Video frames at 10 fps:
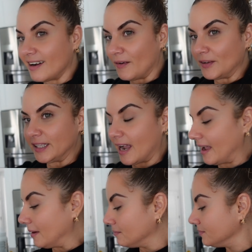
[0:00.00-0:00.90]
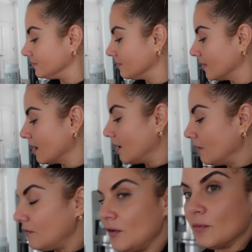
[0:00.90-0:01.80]
Coffee time,
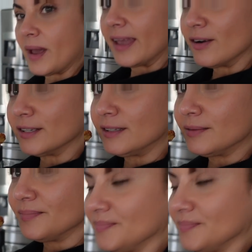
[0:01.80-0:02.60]
few bagels,